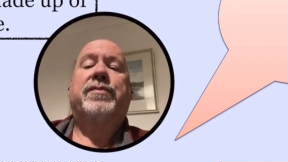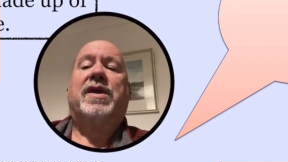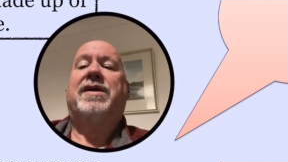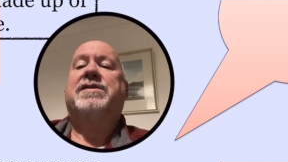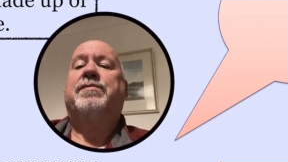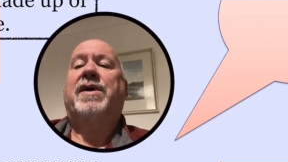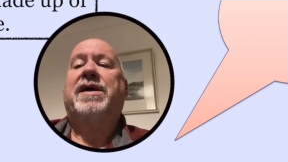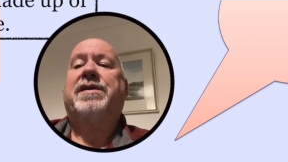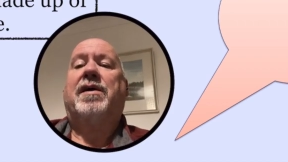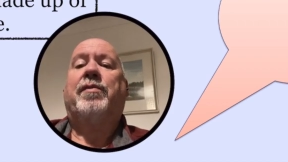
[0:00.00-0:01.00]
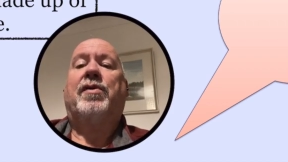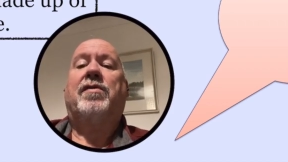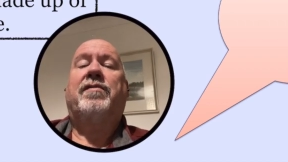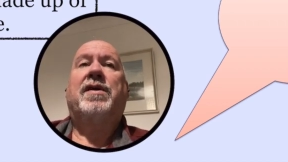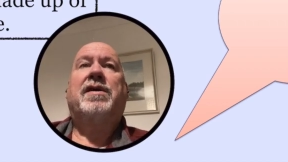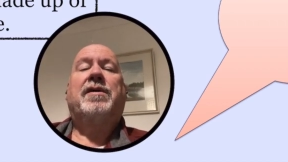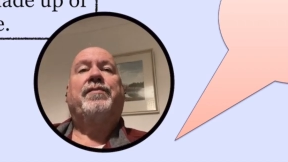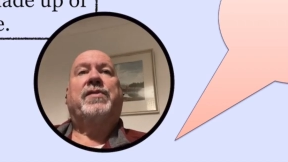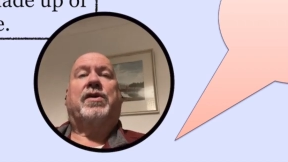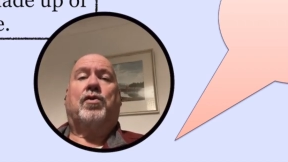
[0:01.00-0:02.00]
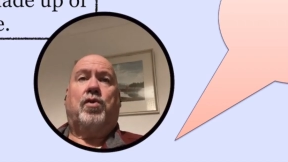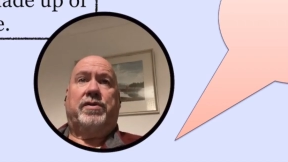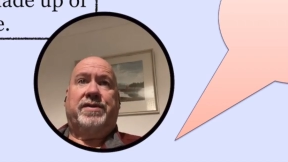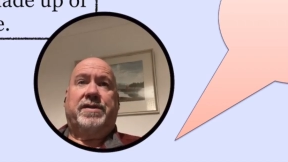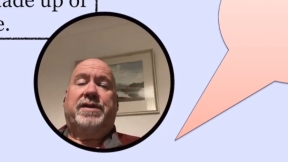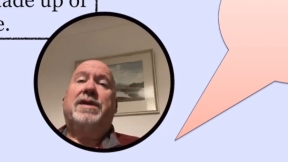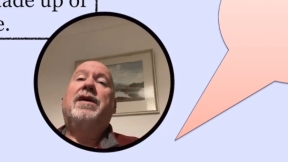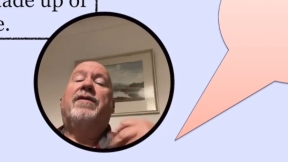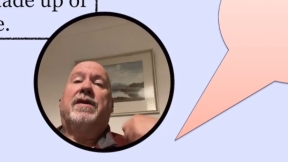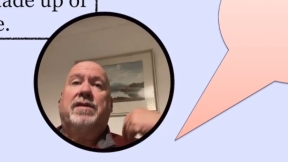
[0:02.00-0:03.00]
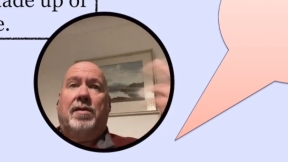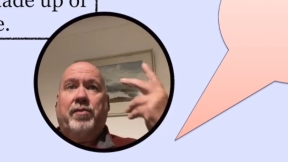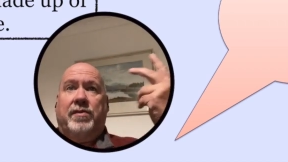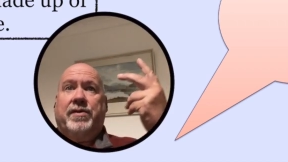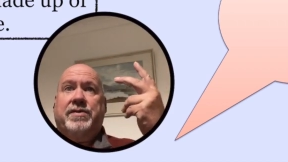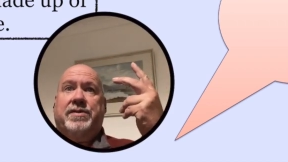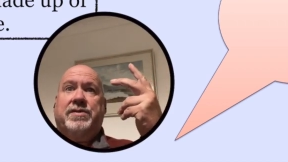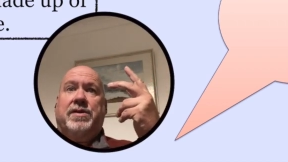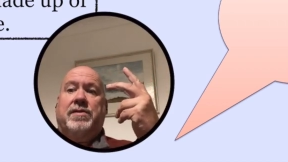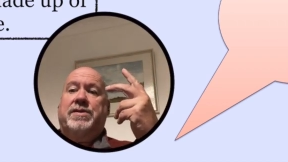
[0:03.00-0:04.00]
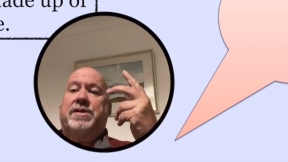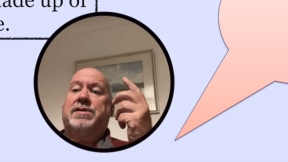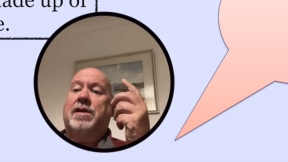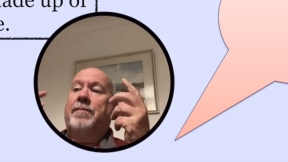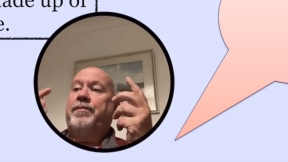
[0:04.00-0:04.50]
is made up of the quantity, the number of goods and services,